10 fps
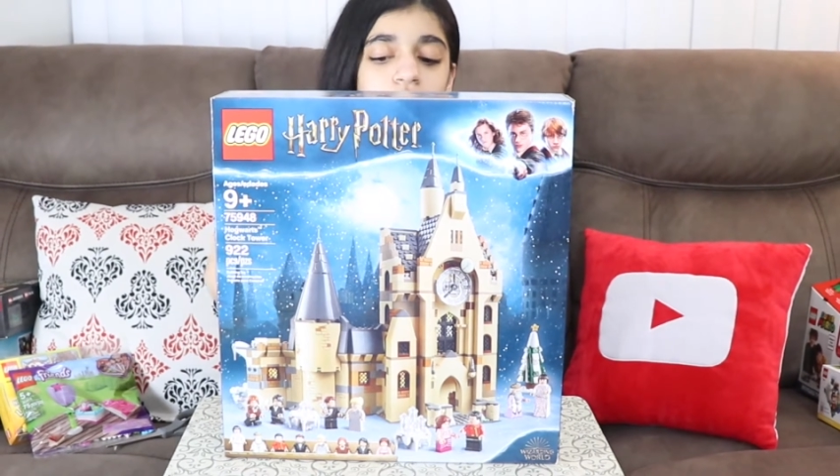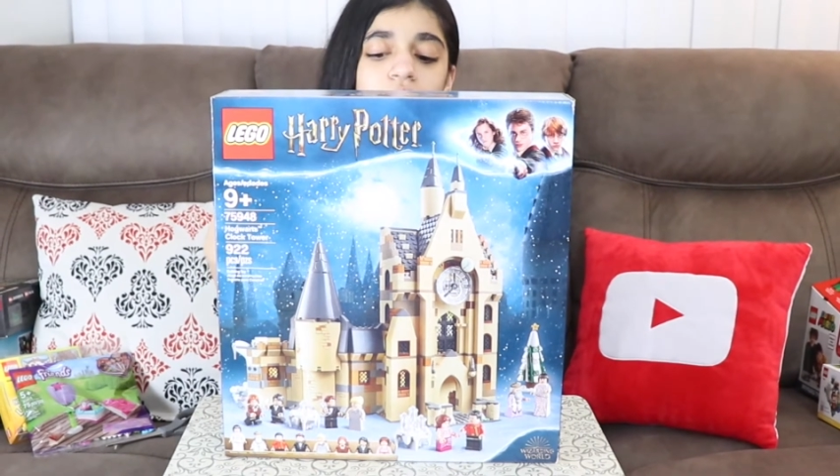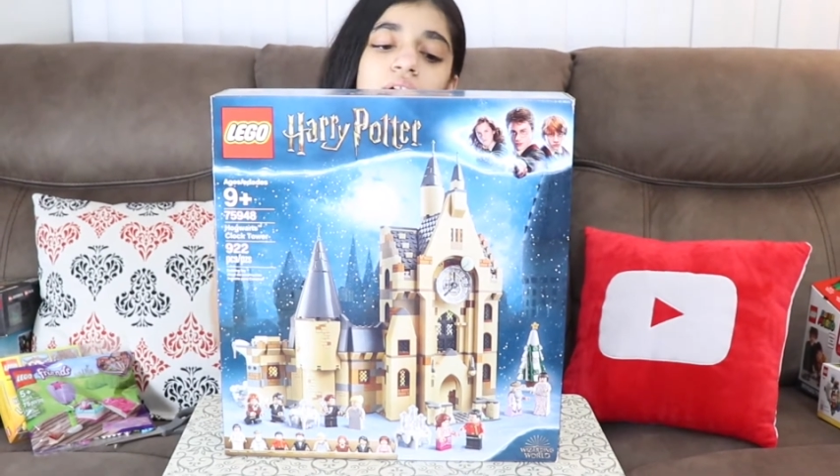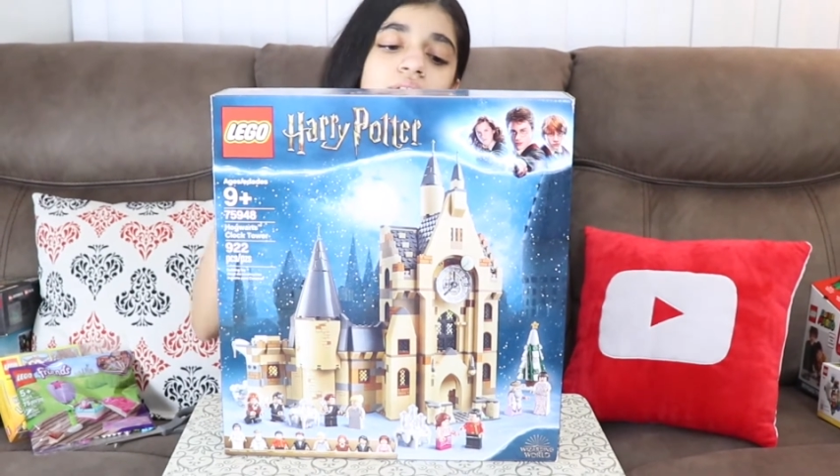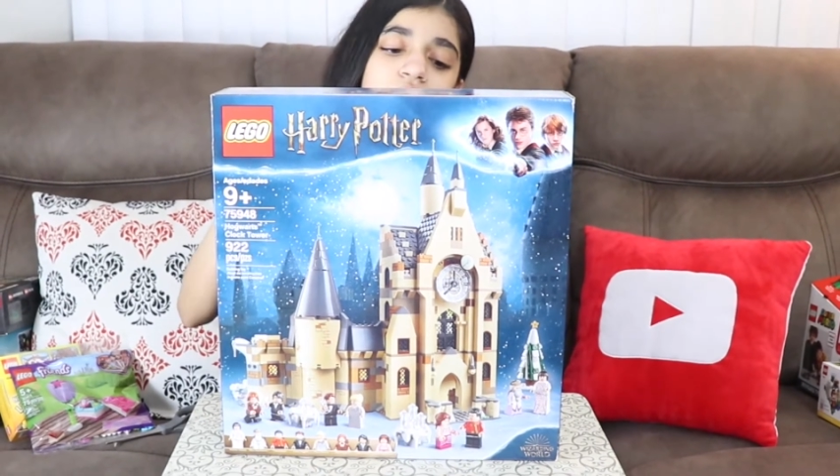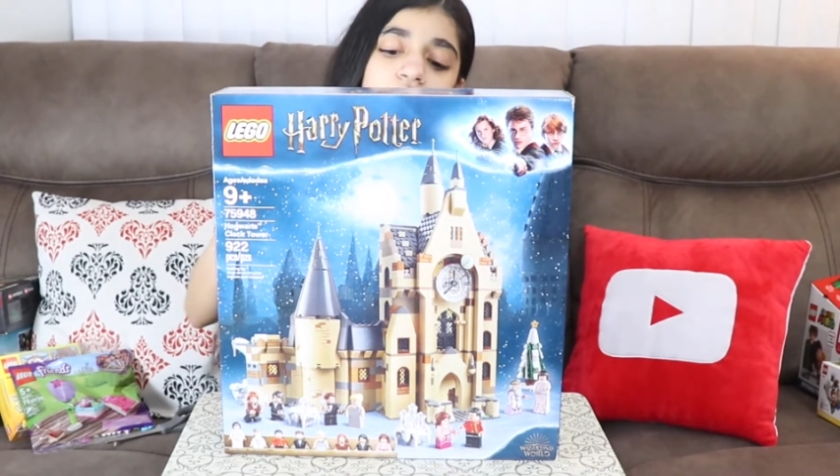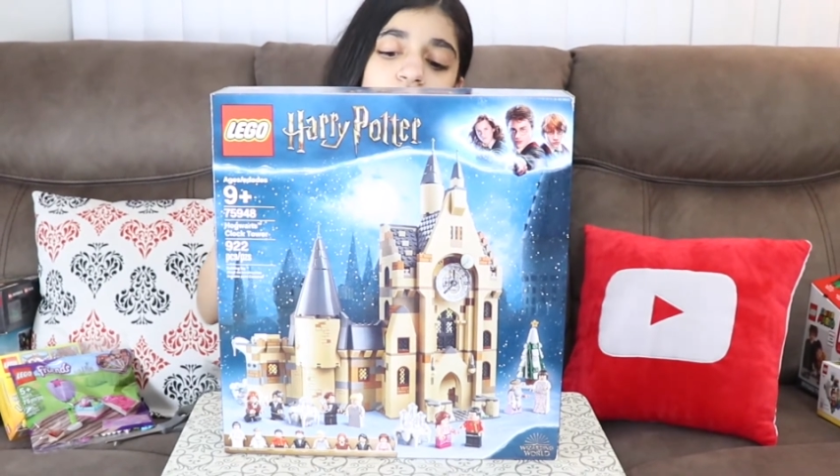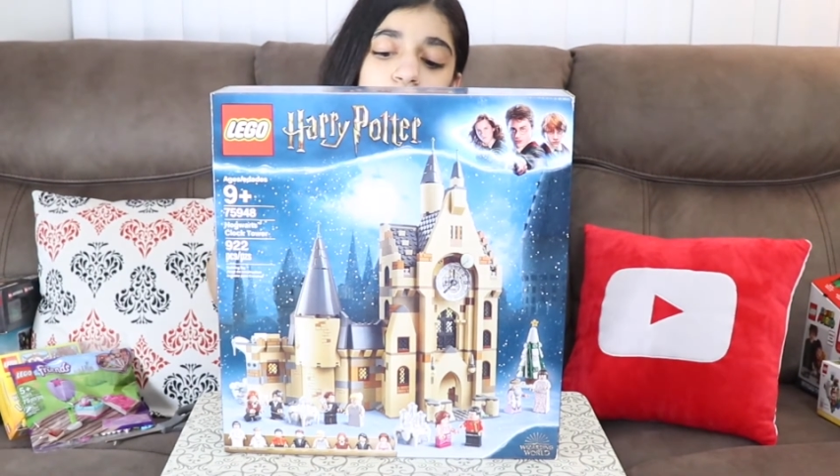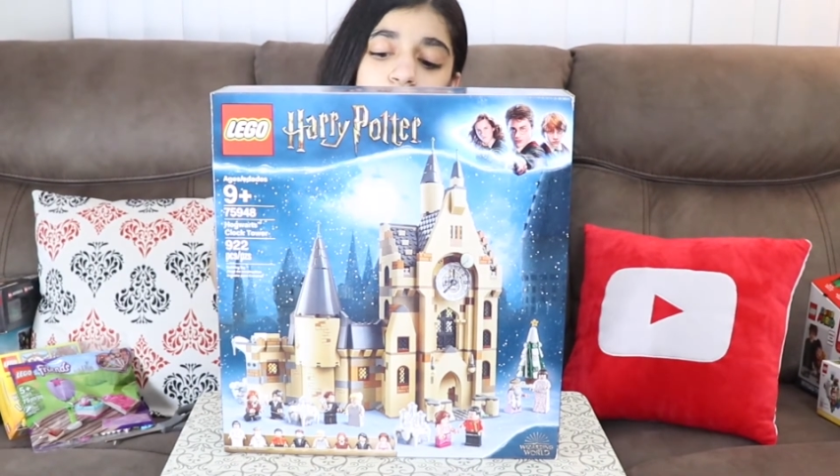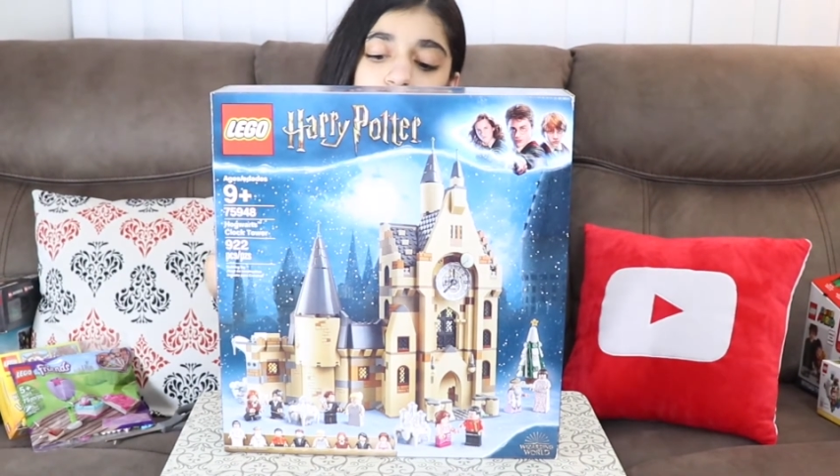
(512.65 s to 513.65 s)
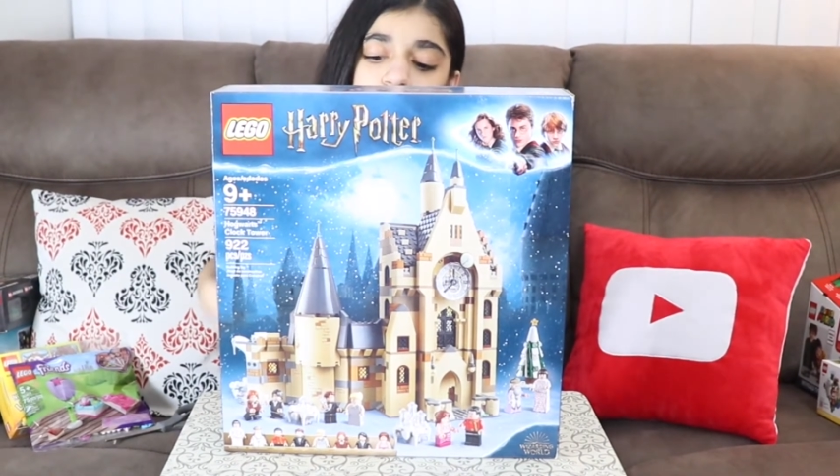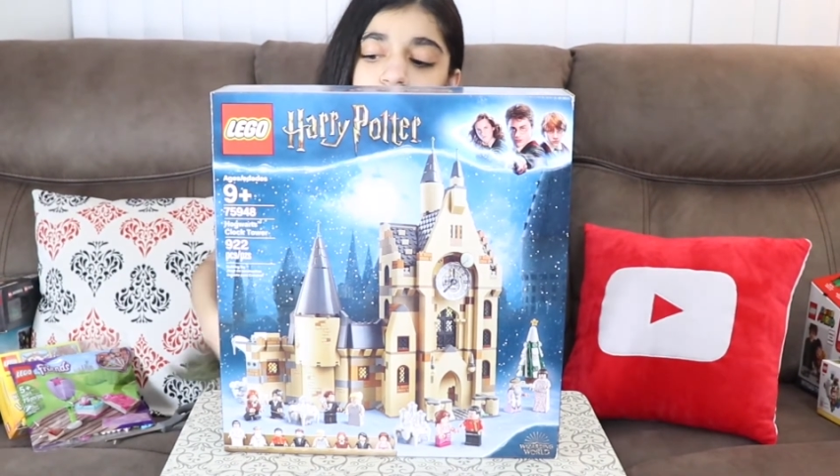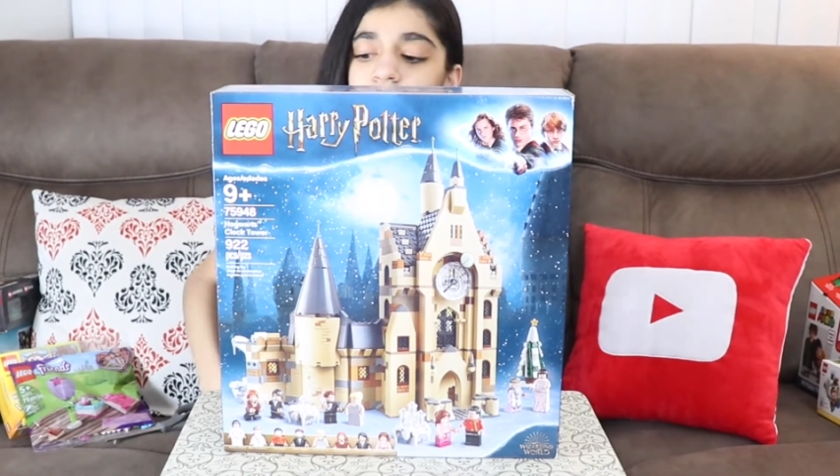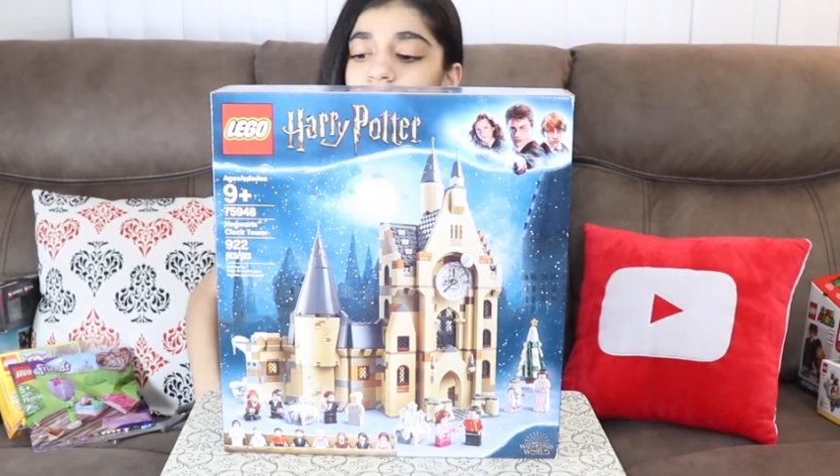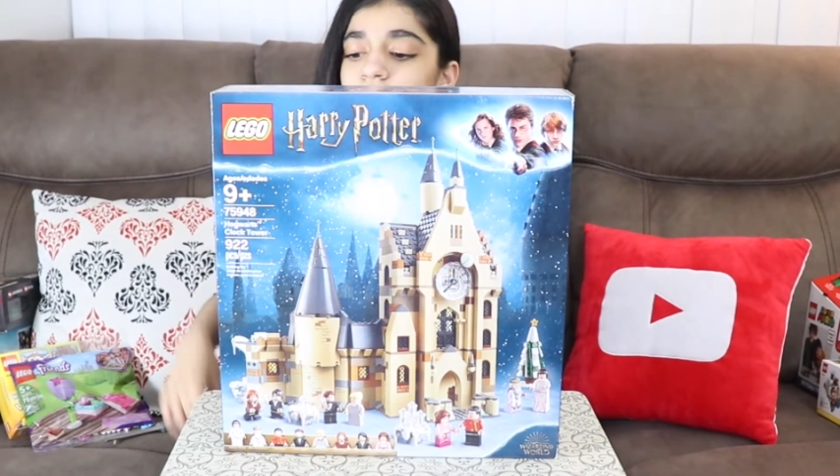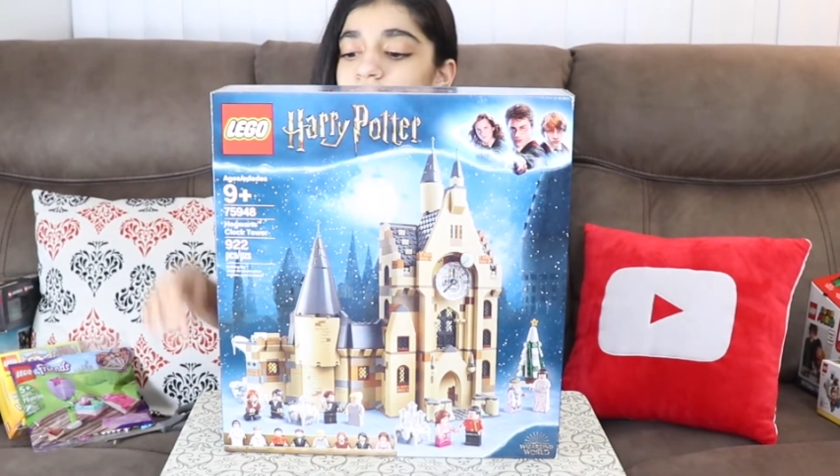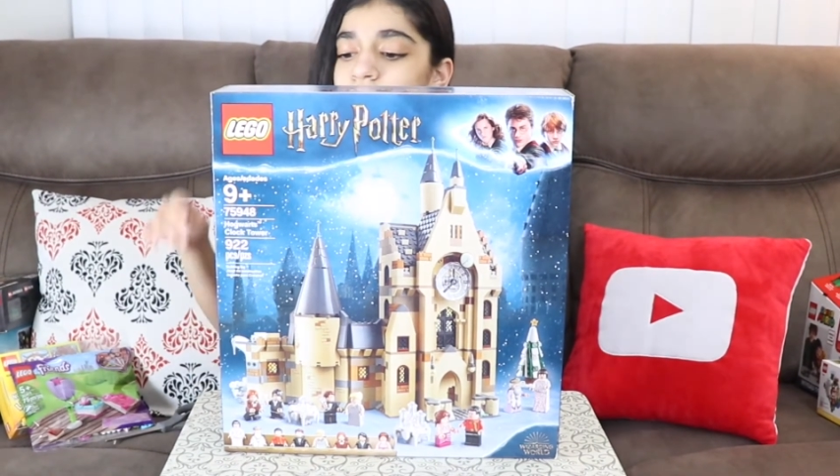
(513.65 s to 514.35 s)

clock tower, which if you